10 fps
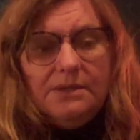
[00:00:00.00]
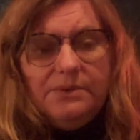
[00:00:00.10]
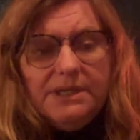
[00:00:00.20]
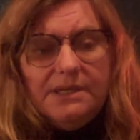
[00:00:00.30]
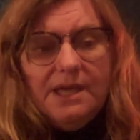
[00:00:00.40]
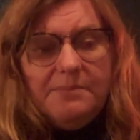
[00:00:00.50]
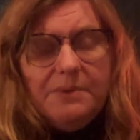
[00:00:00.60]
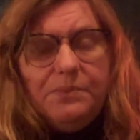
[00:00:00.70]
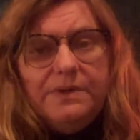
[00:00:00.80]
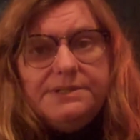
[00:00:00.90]
we could come
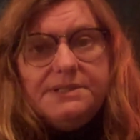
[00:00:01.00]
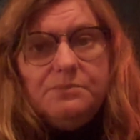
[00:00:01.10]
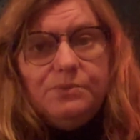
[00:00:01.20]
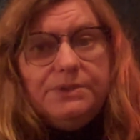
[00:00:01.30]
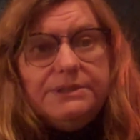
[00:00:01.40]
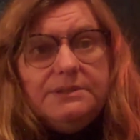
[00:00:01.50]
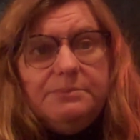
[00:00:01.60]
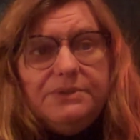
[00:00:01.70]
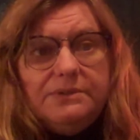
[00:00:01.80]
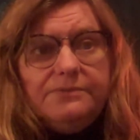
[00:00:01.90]
up with some really
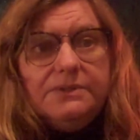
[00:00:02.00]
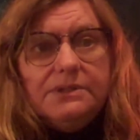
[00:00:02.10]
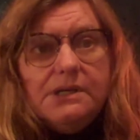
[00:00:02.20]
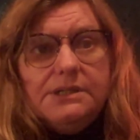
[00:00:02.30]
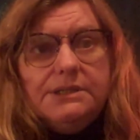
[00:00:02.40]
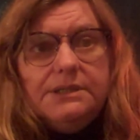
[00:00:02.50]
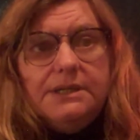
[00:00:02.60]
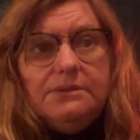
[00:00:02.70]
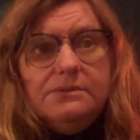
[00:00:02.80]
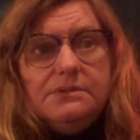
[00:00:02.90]
beautiful art
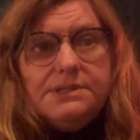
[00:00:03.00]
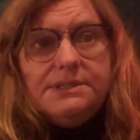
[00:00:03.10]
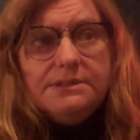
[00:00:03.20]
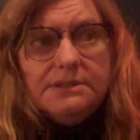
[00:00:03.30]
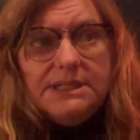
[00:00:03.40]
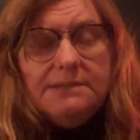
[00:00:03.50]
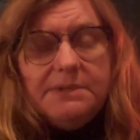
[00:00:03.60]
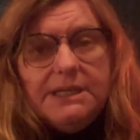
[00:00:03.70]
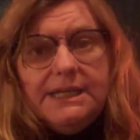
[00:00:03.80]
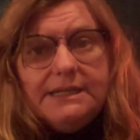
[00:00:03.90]
and still keep
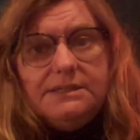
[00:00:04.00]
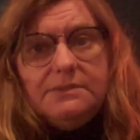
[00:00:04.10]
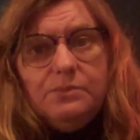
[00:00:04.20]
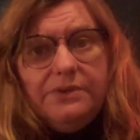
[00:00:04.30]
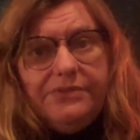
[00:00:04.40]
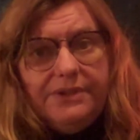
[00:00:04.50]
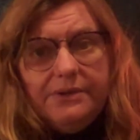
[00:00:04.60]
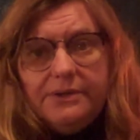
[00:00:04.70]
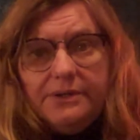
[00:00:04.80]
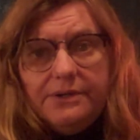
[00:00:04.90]
connected with the
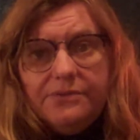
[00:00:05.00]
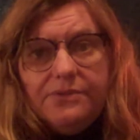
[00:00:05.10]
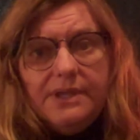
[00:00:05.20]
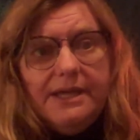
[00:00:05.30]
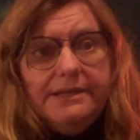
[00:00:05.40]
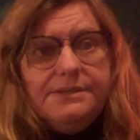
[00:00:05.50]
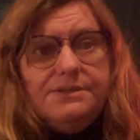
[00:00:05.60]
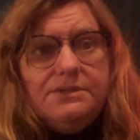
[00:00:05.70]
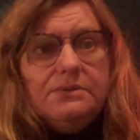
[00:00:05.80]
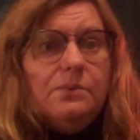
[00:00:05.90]
earth as
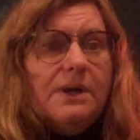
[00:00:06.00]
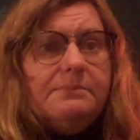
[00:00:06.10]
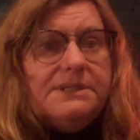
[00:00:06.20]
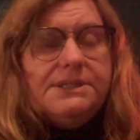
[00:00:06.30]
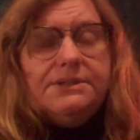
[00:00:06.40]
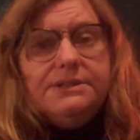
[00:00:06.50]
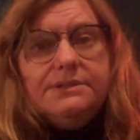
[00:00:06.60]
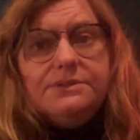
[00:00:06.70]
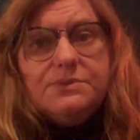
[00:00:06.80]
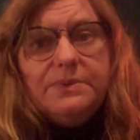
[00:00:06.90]
to what
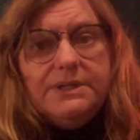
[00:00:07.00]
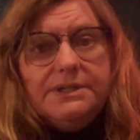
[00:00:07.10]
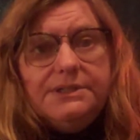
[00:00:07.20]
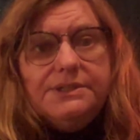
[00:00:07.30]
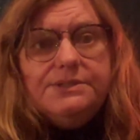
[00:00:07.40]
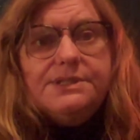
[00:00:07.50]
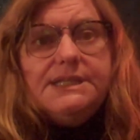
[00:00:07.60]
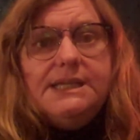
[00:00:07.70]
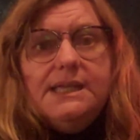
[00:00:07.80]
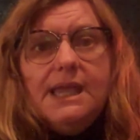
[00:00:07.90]
materials we are
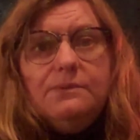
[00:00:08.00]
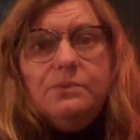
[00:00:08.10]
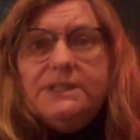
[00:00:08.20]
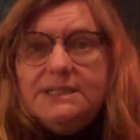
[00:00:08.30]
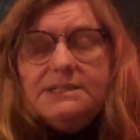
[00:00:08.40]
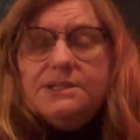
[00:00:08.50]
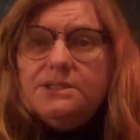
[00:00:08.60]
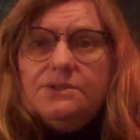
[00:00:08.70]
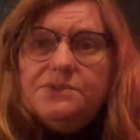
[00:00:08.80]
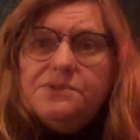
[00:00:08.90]
using. And we need to
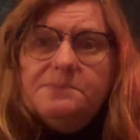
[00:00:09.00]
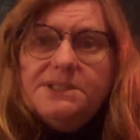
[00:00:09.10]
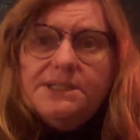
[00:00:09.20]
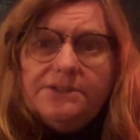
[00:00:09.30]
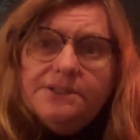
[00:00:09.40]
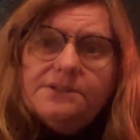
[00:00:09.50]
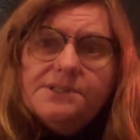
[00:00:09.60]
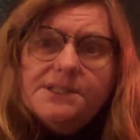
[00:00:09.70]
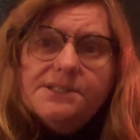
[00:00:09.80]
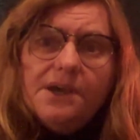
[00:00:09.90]
use
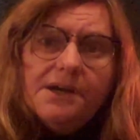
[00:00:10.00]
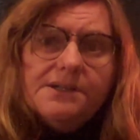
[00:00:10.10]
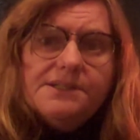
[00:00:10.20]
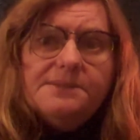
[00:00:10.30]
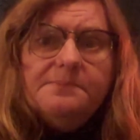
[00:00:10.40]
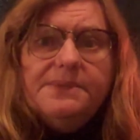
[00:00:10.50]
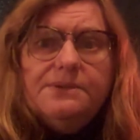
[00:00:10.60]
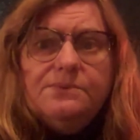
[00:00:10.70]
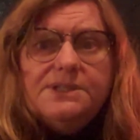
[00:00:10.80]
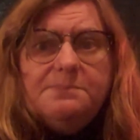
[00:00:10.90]
materials as artists and be
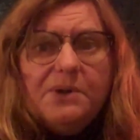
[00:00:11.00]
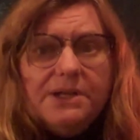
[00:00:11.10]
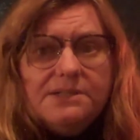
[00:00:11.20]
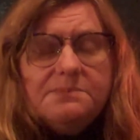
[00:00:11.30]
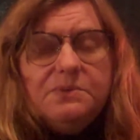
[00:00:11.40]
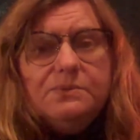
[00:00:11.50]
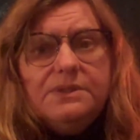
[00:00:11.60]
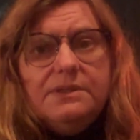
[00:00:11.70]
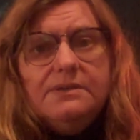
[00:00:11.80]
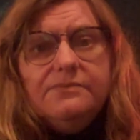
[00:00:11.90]
responsible
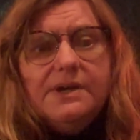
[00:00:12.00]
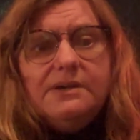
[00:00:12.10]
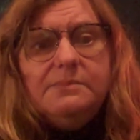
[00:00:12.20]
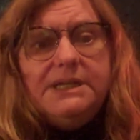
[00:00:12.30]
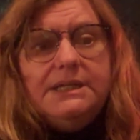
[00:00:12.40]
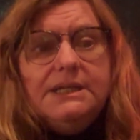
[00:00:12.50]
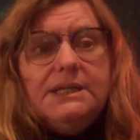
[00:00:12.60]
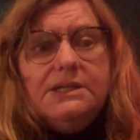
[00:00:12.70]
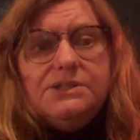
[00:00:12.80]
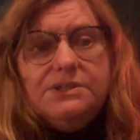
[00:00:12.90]
with the environment,
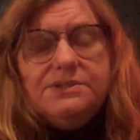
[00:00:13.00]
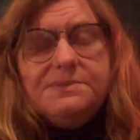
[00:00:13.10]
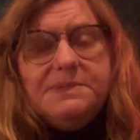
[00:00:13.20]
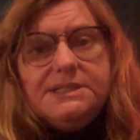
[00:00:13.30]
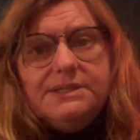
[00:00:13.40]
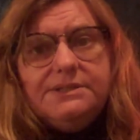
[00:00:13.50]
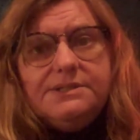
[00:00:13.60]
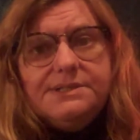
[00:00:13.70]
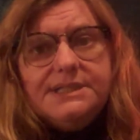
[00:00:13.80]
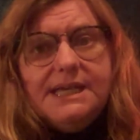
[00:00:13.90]
to use
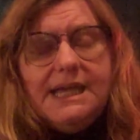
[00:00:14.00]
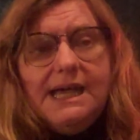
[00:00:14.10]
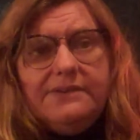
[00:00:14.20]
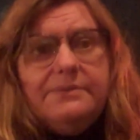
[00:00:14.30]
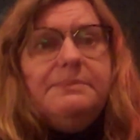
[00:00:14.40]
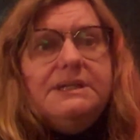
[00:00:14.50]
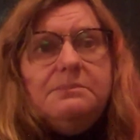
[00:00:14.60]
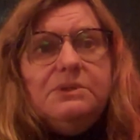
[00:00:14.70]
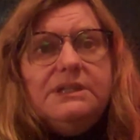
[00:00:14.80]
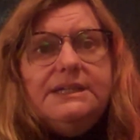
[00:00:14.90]
materials that have a
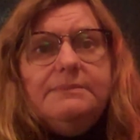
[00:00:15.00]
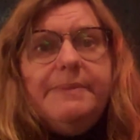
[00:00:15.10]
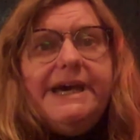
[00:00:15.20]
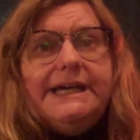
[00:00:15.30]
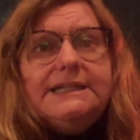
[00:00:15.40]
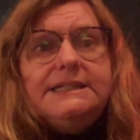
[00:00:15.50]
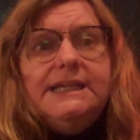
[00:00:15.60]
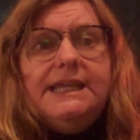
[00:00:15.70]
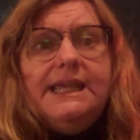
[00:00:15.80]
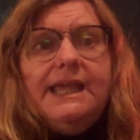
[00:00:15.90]
minimal impact,
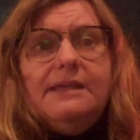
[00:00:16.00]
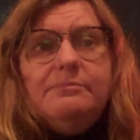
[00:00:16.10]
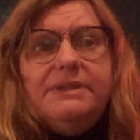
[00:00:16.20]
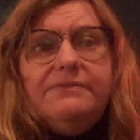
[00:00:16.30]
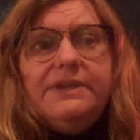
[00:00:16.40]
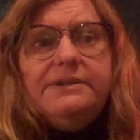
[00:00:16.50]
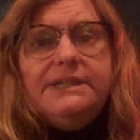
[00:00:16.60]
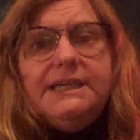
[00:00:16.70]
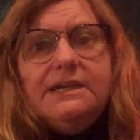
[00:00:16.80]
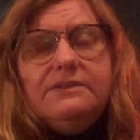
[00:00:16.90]
and be very
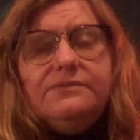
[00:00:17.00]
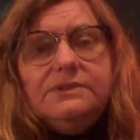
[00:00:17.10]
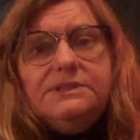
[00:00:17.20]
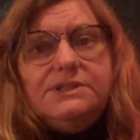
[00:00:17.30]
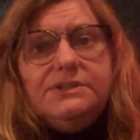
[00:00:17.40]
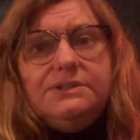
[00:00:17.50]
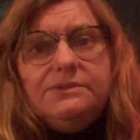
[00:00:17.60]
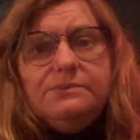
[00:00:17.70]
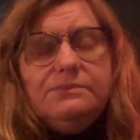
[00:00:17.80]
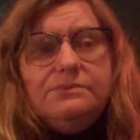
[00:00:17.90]
careful and do
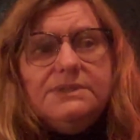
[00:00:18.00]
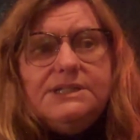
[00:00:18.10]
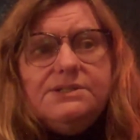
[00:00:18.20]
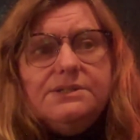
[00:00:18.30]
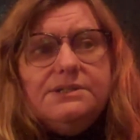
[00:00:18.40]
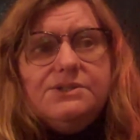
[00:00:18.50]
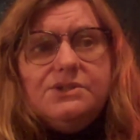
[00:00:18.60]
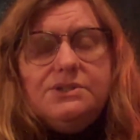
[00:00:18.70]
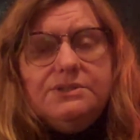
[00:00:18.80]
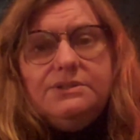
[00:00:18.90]
your research,
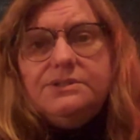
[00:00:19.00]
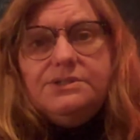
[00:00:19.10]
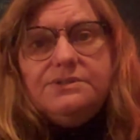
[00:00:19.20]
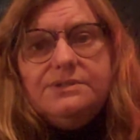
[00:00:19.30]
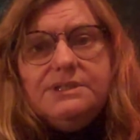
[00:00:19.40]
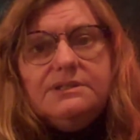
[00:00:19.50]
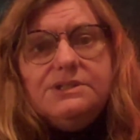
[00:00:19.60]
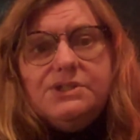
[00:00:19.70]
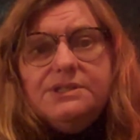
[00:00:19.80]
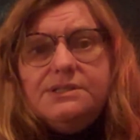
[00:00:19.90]
do your due
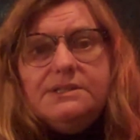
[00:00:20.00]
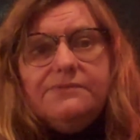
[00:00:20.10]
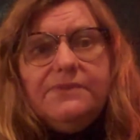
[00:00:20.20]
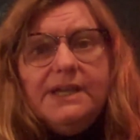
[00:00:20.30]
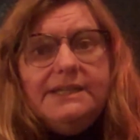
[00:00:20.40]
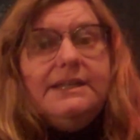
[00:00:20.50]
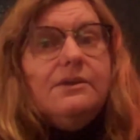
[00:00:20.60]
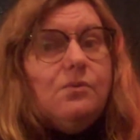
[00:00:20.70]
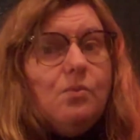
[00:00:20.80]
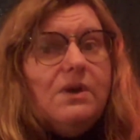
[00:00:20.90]
diligence to find
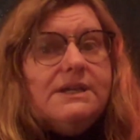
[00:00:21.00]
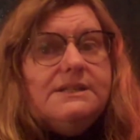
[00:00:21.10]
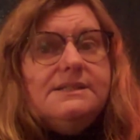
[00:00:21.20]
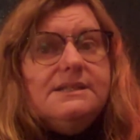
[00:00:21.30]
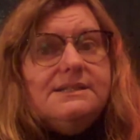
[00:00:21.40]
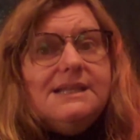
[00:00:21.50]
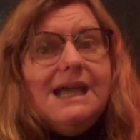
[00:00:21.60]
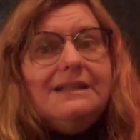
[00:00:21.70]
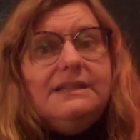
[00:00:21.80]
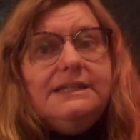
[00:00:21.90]
out what is
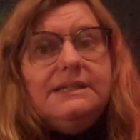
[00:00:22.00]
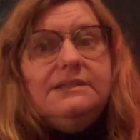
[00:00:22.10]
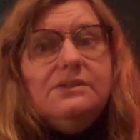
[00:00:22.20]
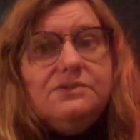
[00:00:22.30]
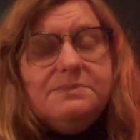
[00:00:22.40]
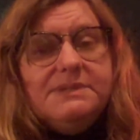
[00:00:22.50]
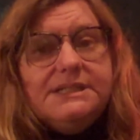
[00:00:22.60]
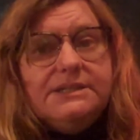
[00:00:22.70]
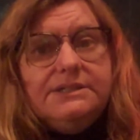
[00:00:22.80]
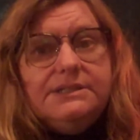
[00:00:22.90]
exactly in those
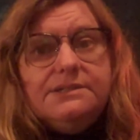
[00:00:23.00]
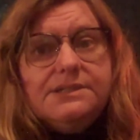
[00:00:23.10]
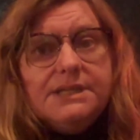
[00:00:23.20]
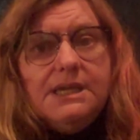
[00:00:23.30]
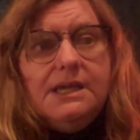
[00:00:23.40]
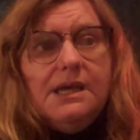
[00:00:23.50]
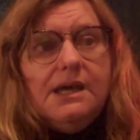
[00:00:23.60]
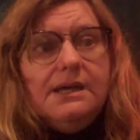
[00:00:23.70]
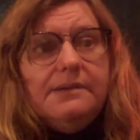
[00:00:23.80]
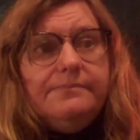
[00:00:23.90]
materials,
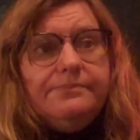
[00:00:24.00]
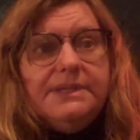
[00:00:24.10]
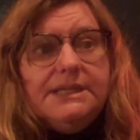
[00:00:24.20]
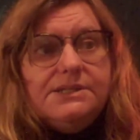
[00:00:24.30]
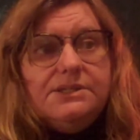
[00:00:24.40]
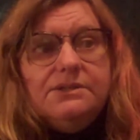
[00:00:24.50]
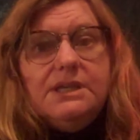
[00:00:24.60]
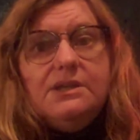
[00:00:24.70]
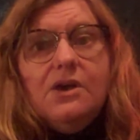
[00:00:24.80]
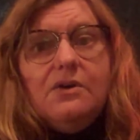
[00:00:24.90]
because you
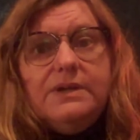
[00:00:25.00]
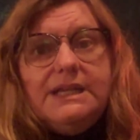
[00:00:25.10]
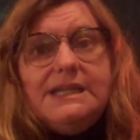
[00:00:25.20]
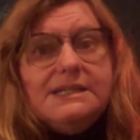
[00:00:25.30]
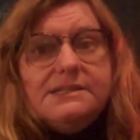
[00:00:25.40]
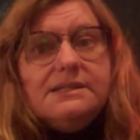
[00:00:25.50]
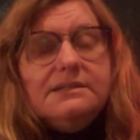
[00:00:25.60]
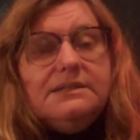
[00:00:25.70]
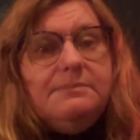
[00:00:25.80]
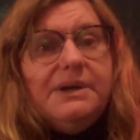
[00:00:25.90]
can go and
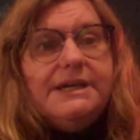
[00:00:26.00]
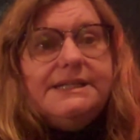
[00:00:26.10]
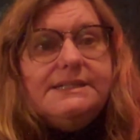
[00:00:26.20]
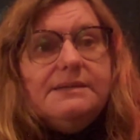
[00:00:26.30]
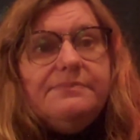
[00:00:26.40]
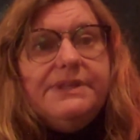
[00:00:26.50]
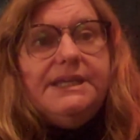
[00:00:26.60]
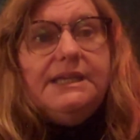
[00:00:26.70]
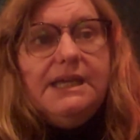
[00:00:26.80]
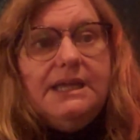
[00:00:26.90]
innocently buy
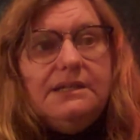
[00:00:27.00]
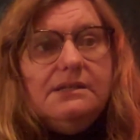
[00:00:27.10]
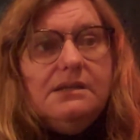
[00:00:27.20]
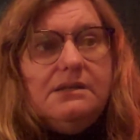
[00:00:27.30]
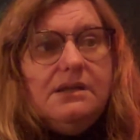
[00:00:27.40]
something and